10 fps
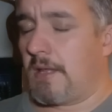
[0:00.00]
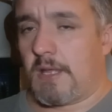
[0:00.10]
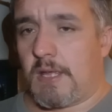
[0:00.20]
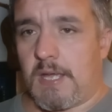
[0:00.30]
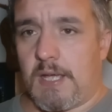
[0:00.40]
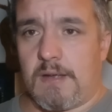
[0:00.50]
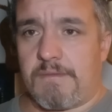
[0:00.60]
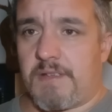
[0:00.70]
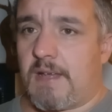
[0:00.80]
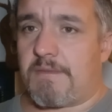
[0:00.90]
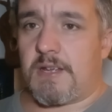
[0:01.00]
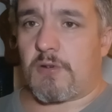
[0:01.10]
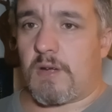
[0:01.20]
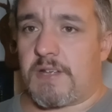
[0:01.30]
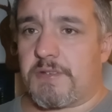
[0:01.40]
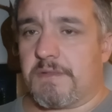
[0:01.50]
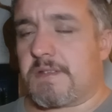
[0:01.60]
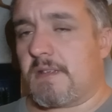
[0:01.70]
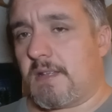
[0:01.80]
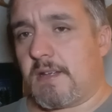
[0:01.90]
And if you have any questions
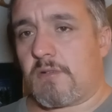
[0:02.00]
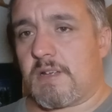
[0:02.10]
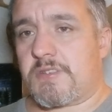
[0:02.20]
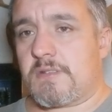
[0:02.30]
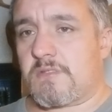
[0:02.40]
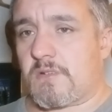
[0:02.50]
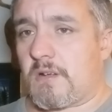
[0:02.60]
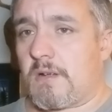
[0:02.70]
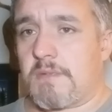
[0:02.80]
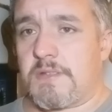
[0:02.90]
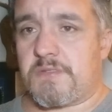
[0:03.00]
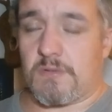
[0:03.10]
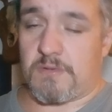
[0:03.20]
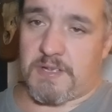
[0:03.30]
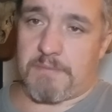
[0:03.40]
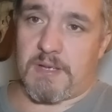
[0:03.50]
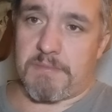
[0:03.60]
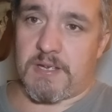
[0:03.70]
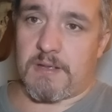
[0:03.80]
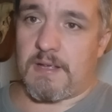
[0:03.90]
or comments or something I
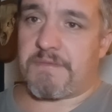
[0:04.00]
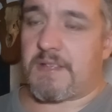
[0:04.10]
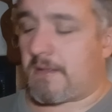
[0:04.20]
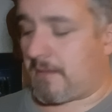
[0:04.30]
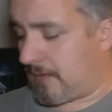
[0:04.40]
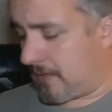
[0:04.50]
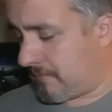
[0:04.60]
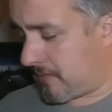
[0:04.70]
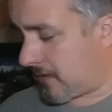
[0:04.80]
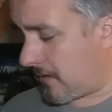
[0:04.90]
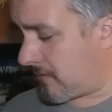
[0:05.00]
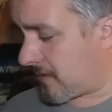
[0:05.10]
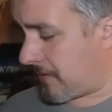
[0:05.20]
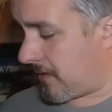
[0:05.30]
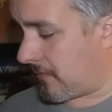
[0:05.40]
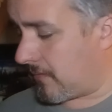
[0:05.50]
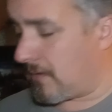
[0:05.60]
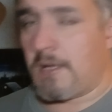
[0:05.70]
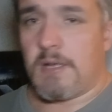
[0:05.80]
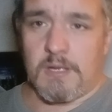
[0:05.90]
might have left out, leave them in the comments below.
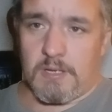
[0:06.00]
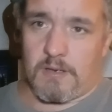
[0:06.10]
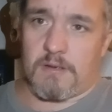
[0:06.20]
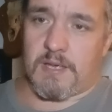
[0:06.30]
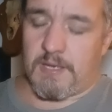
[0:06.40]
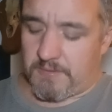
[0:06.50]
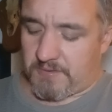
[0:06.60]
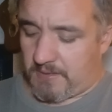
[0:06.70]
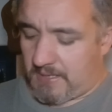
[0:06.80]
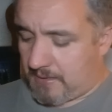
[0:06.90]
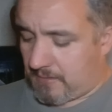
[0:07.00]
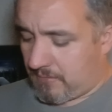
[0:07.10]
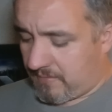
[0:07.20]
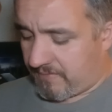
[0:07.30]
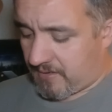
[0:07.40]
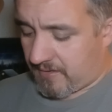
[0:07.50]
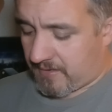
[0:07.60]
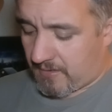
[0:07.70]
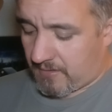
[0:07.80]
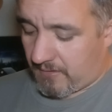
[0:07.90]
Okay, so now for the
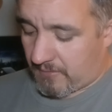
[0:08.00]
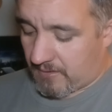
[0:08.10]
third lure.